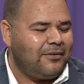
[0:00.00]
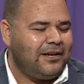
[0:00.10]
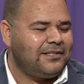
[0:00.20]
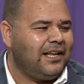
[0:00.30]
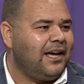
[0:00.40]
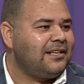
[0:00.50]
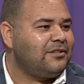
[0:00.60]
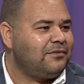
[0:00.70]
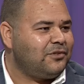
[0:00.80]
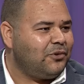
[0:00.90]
There's a lot
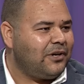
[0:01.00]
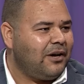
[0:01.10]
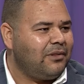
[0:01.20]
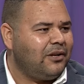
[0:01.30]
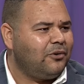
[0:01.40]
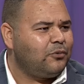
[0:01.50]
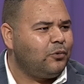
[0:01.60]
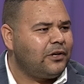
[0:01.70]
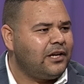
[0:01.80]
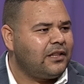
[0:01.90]
of story how the Lord
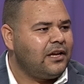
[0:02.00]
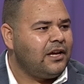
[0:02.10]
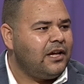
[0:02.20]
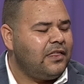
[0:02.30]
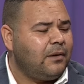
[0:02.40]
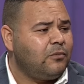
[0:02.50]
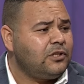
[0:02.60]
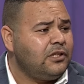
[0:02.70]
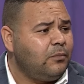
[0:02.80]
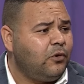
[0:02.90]
working in the
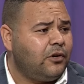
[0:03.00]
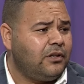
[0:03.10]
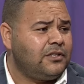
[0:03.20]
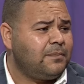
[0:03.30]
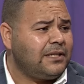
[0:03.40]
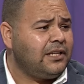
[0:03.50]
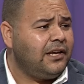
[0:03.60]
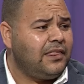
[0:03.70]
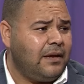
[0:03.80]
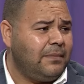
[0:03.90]
Muslim world, especially
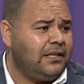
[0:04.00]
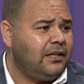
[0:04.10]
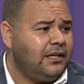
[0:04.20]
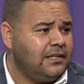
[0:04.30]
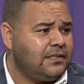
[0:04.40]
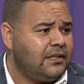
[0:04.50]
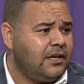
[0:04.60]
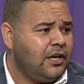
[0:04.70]
in the Middle East,